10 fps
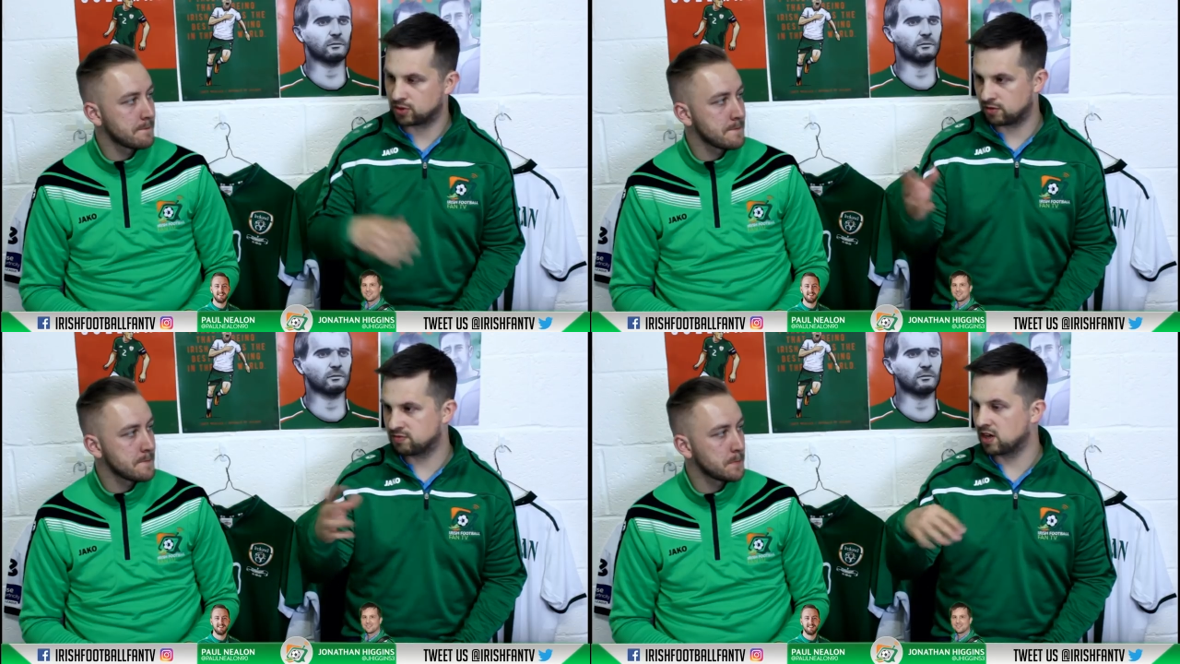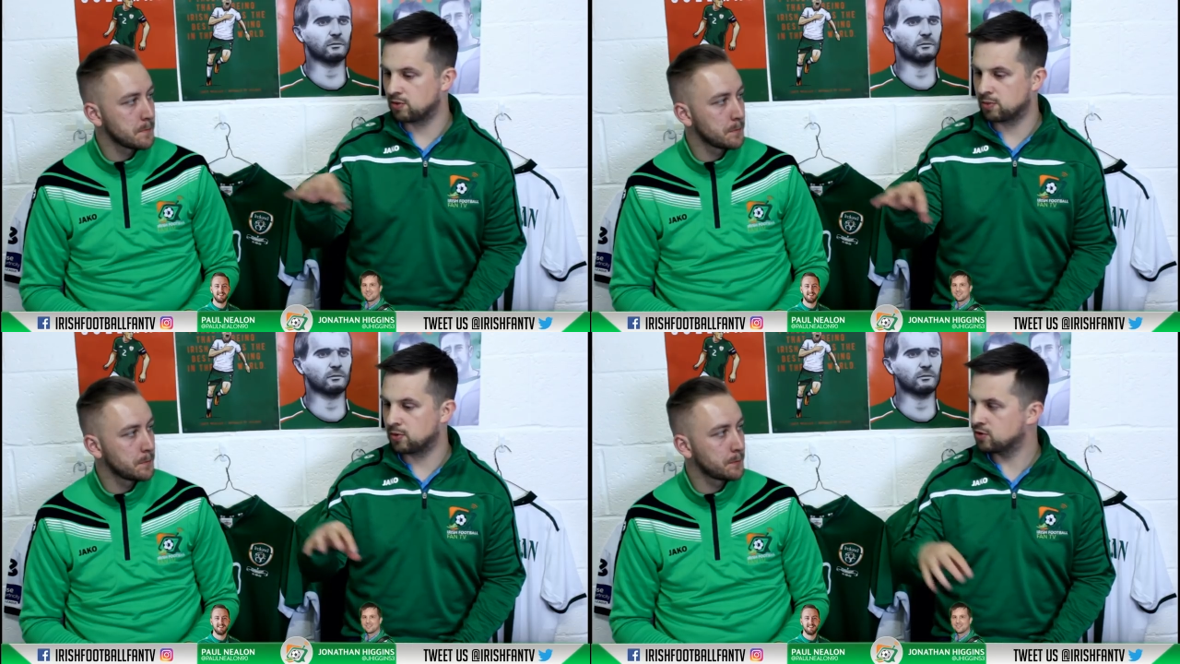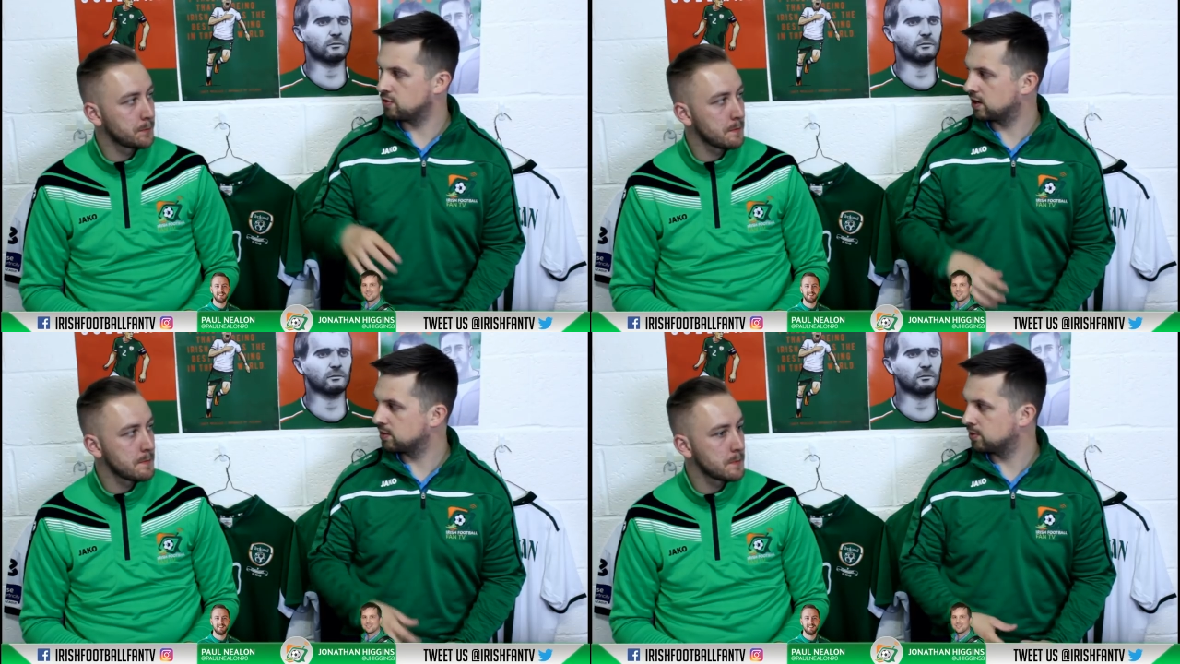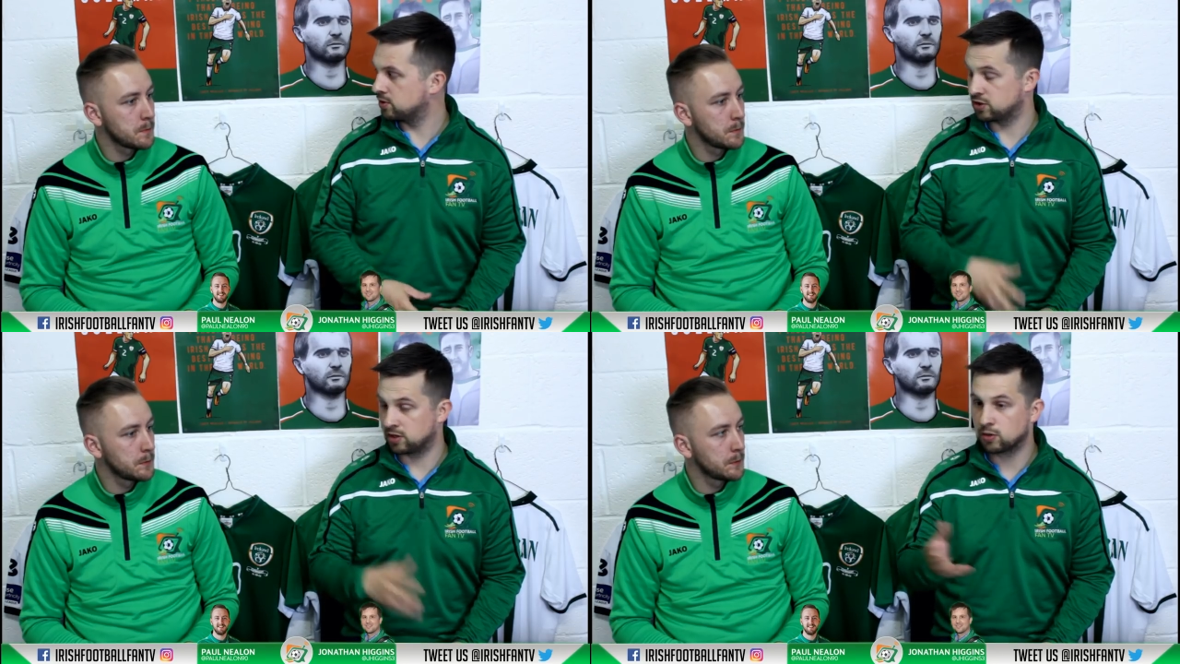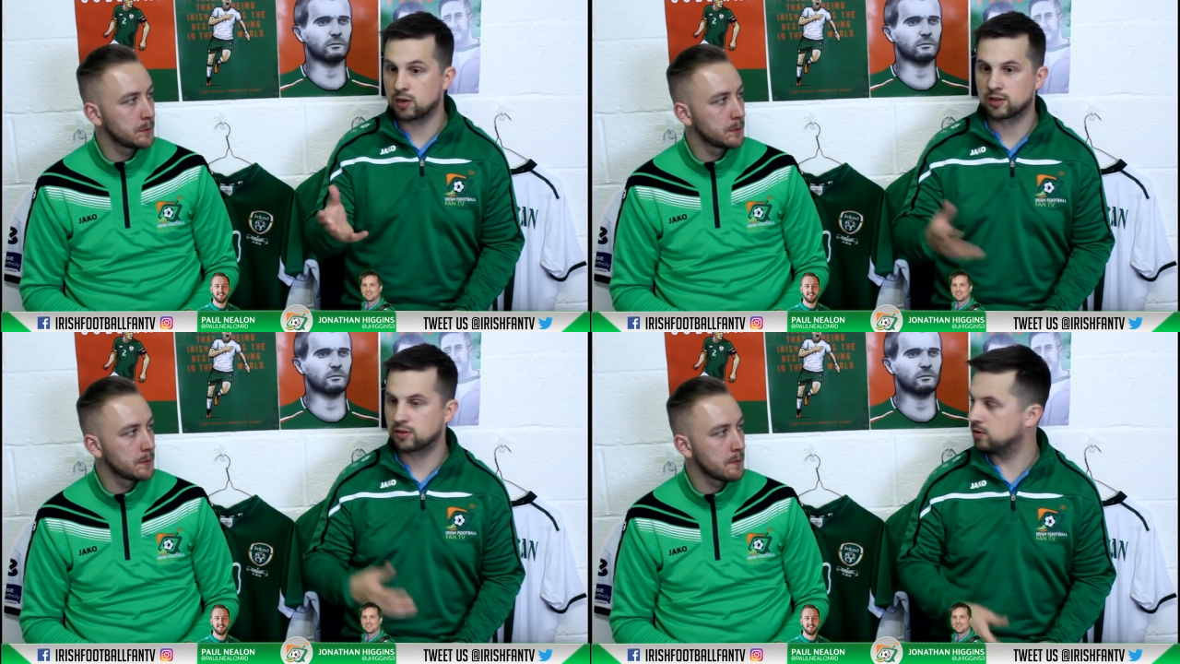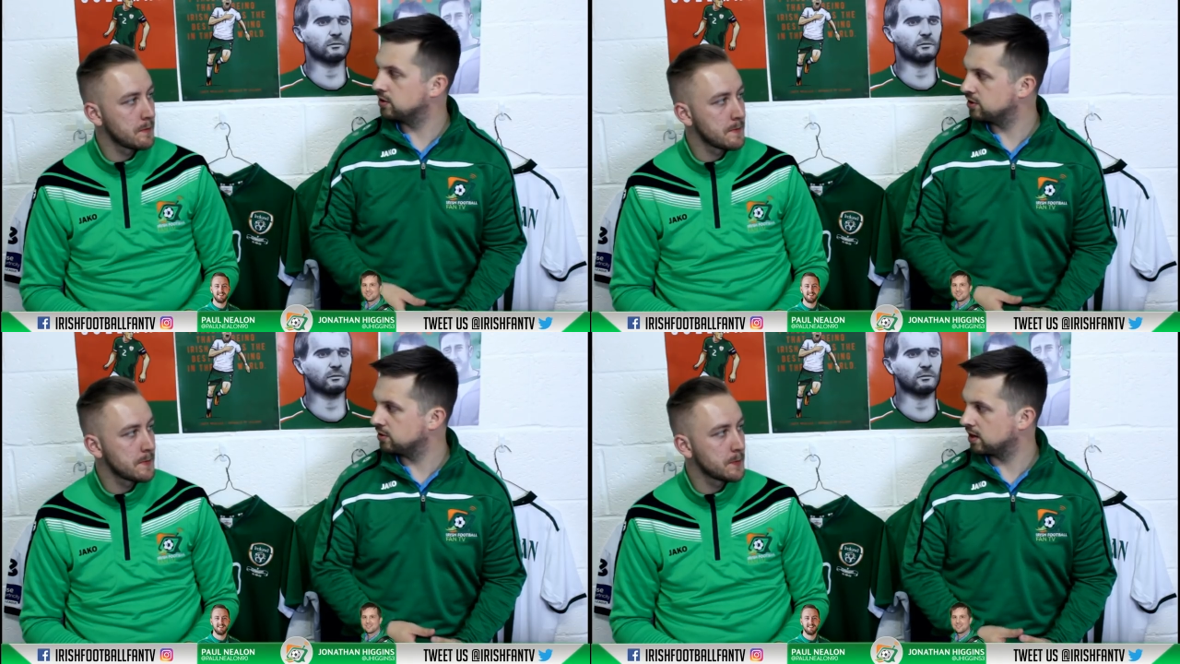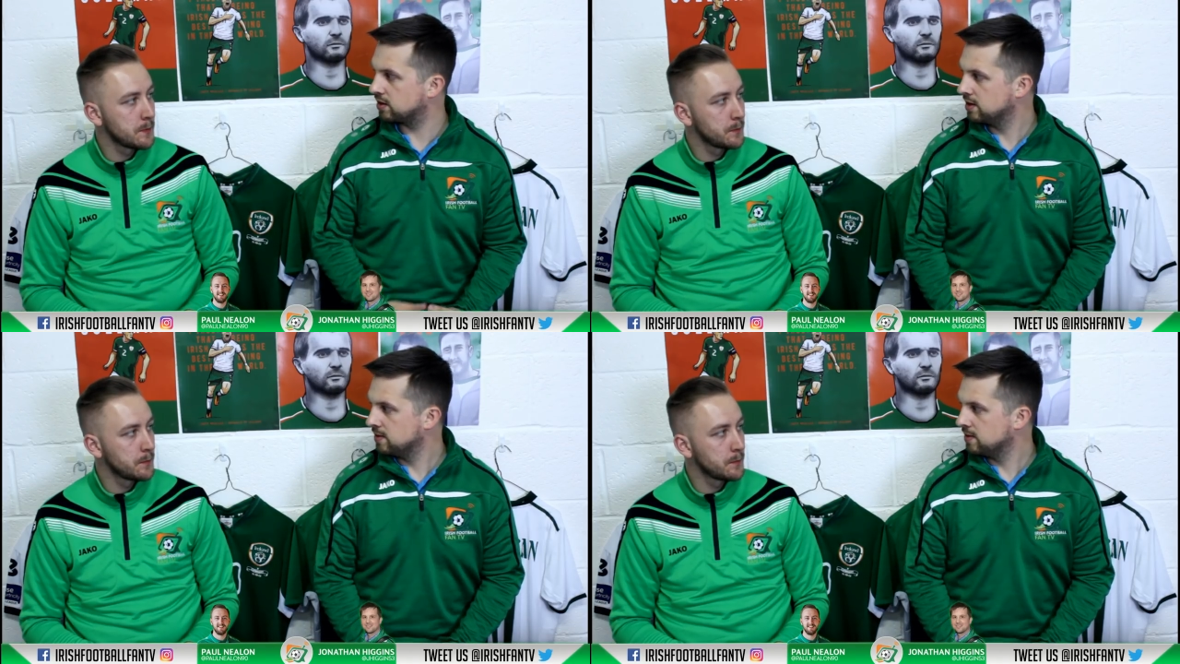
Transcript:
Speaker 1: but they've gone with a more direct approach. They look like they're going to do that